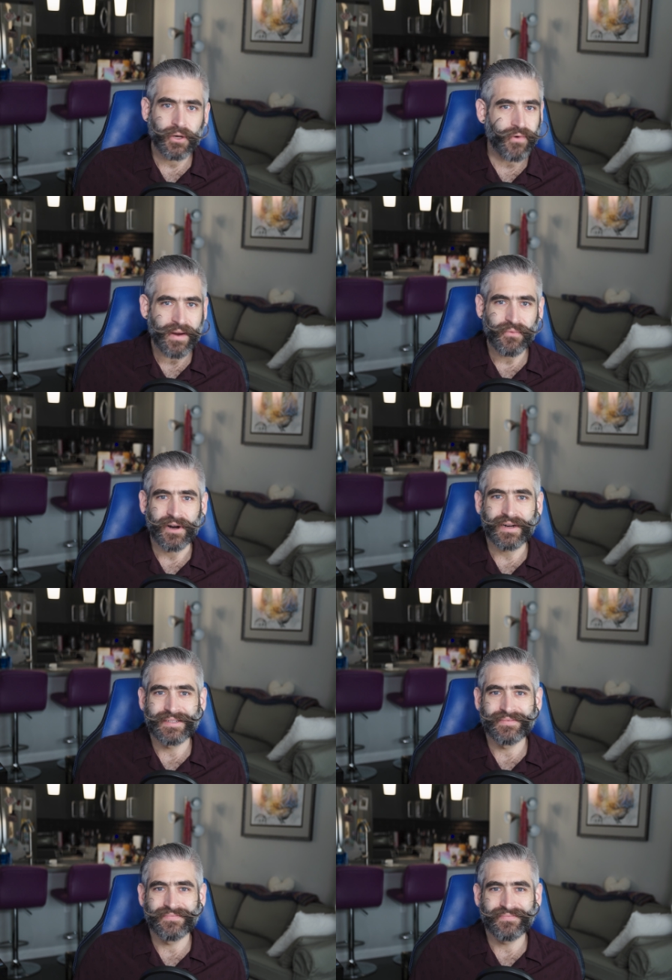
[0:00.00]
Great
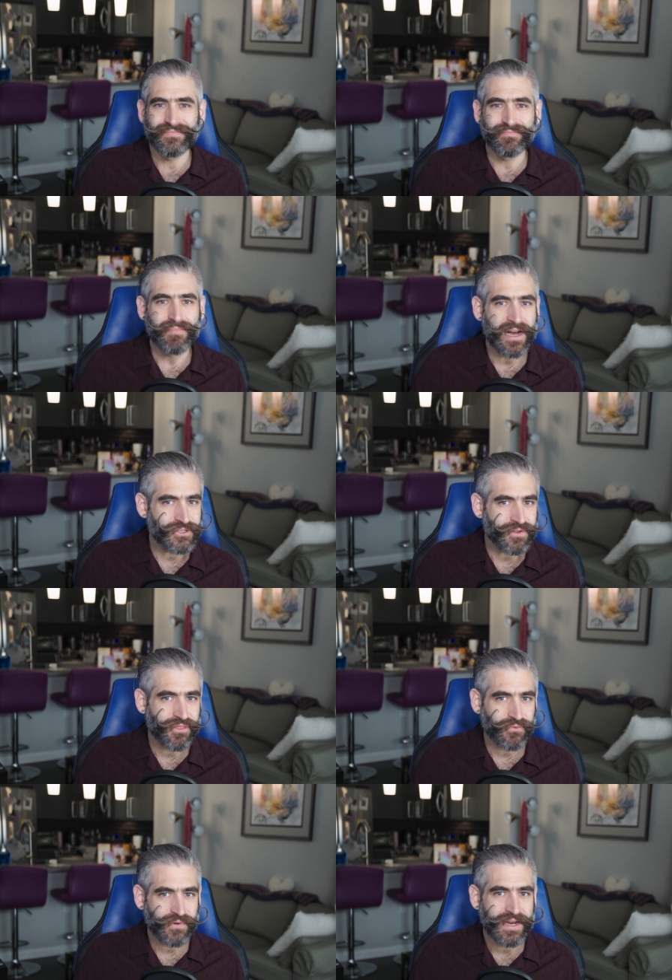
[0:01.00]
work! Module
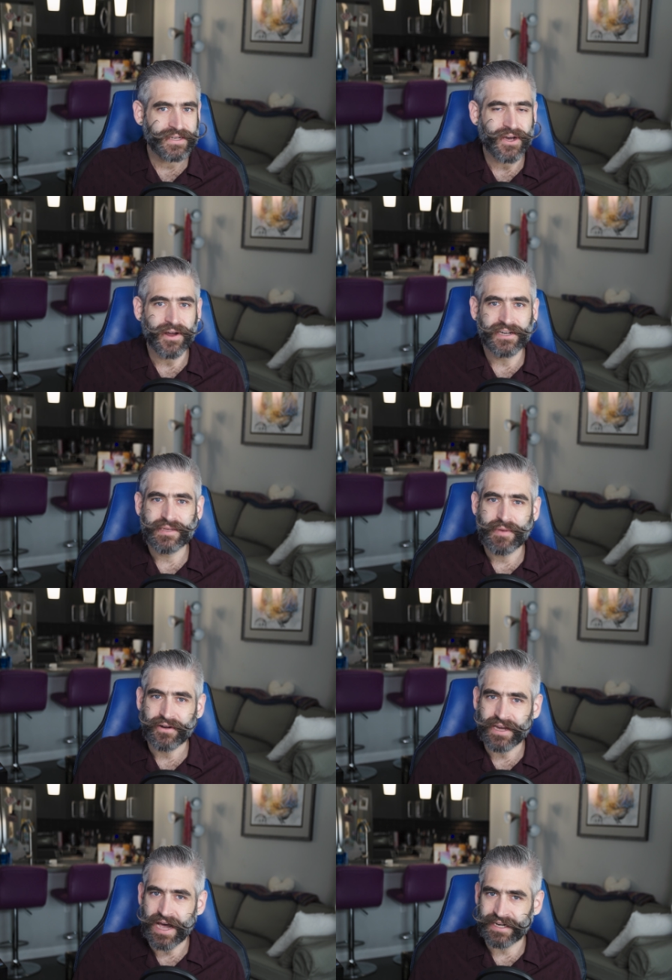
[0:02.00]
3 taught us
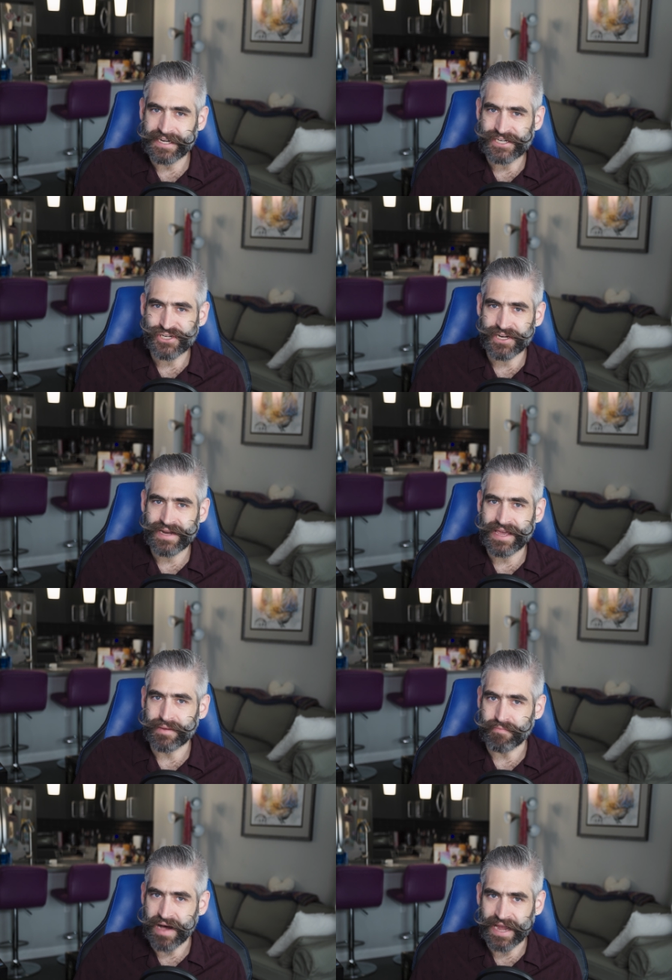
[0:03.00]
about cognition
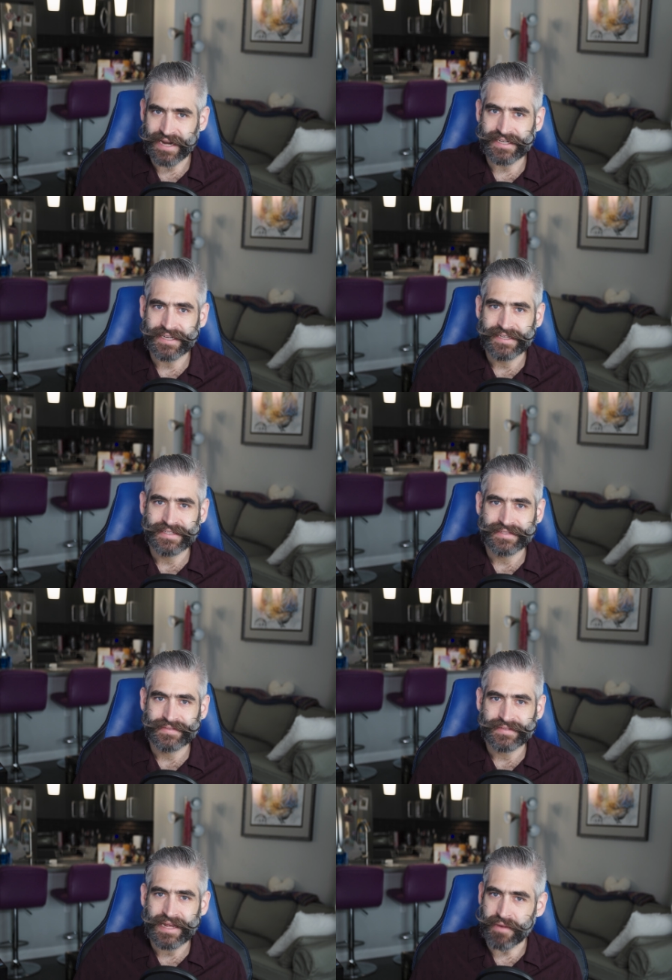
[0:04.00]
and the mind.
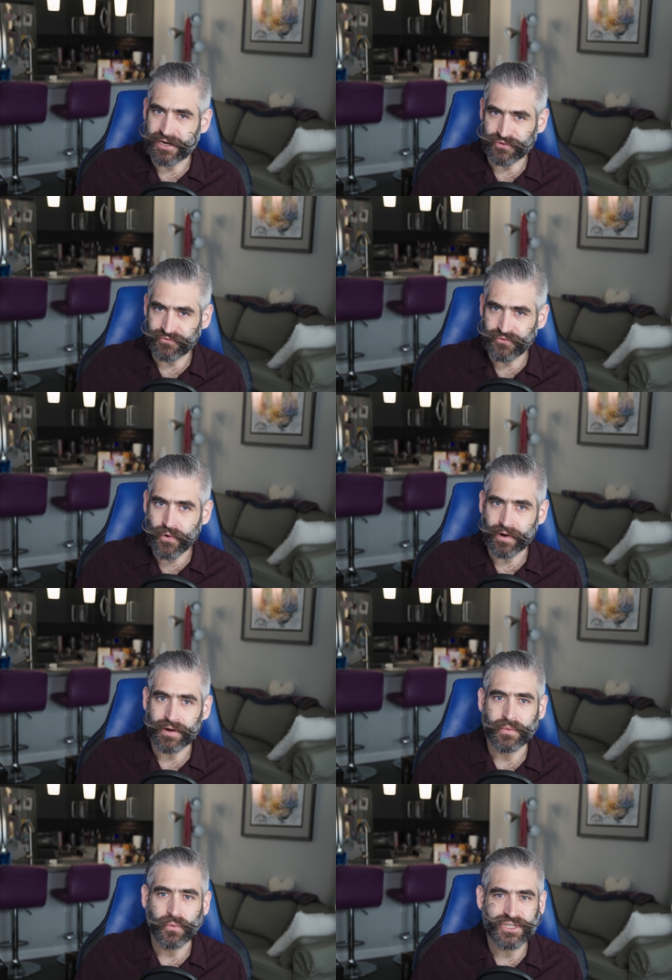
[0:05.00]
In Module
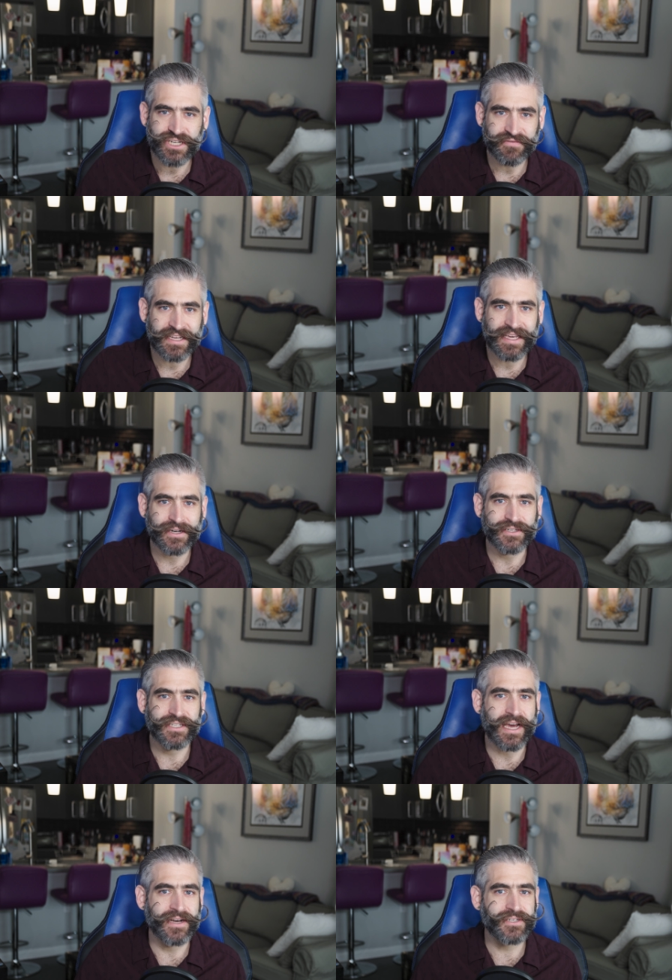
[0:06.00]
4, we're shifting gears
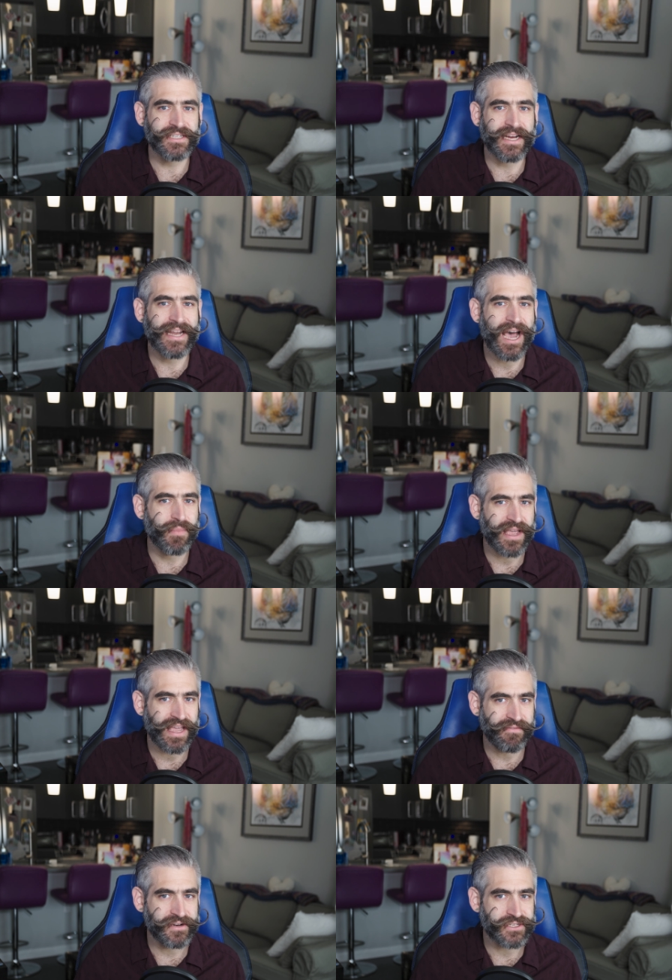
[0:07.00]
to understand how
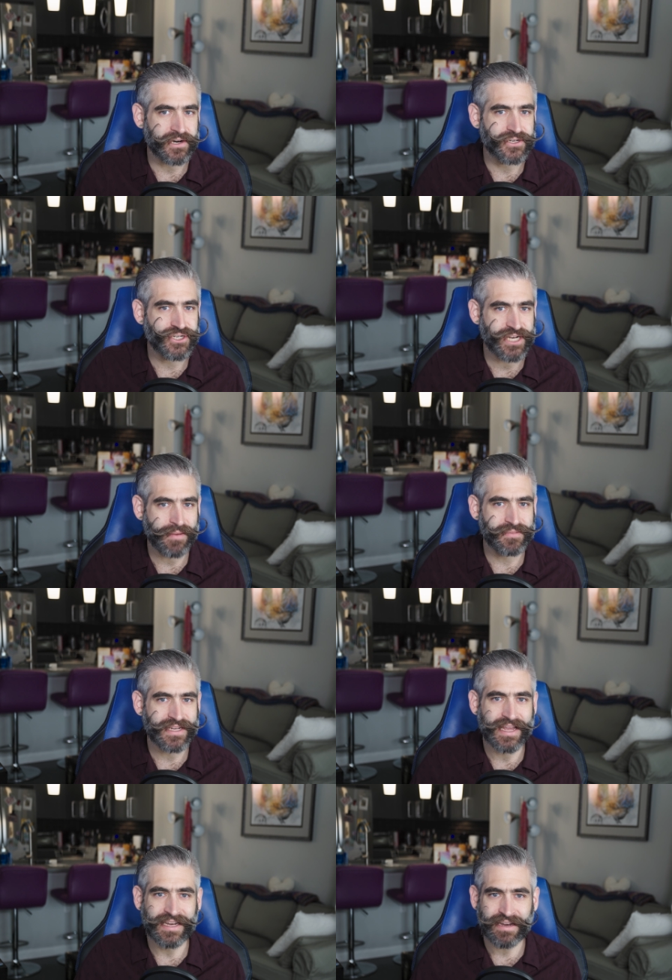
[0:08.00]
behaviors are shaped
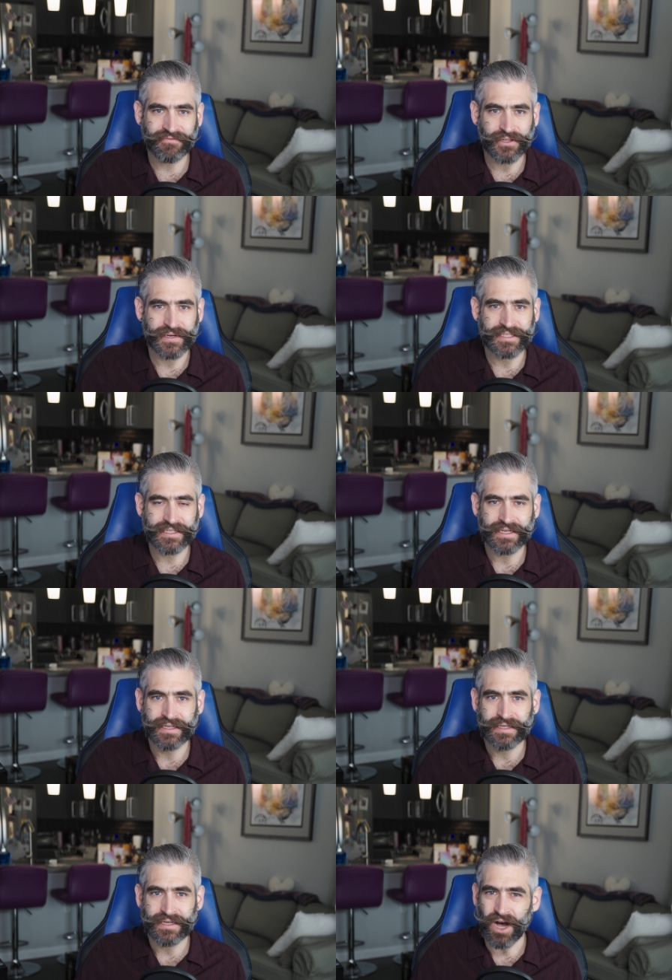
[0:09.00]
and influenced,
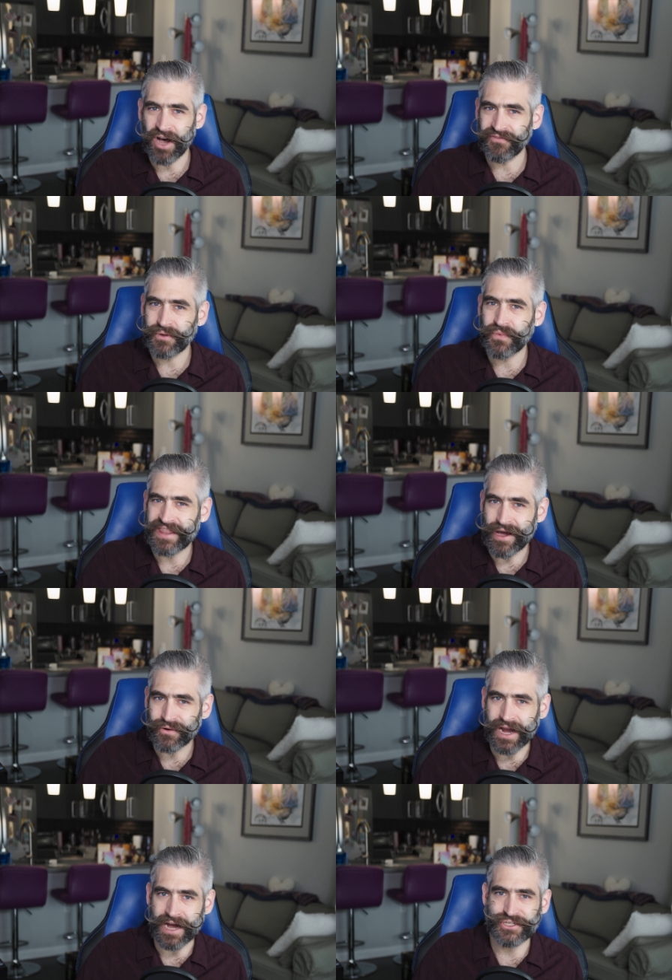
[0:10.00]
often
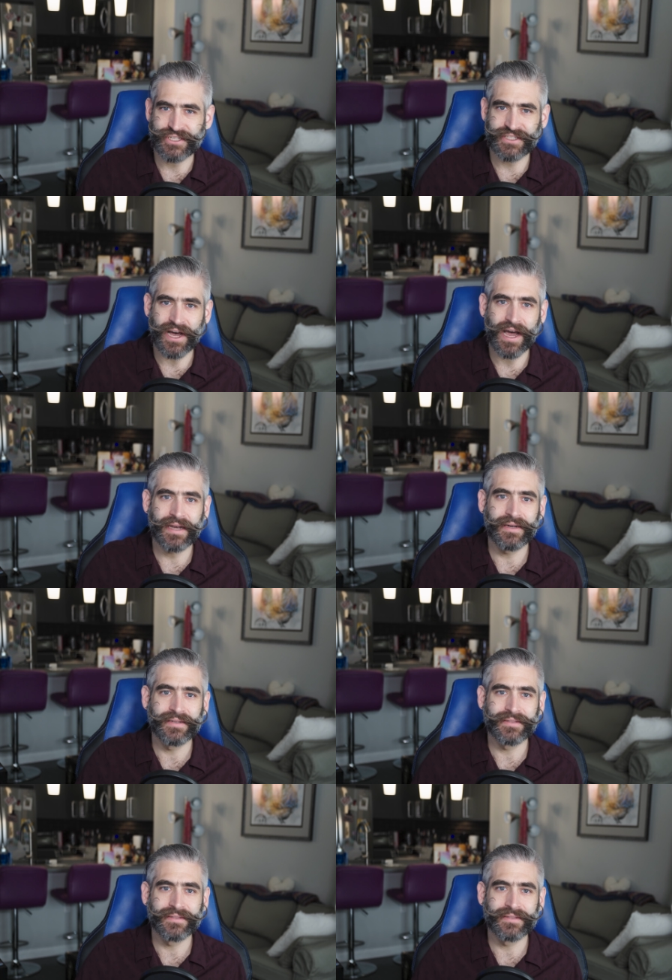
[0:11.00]
without conscious thought.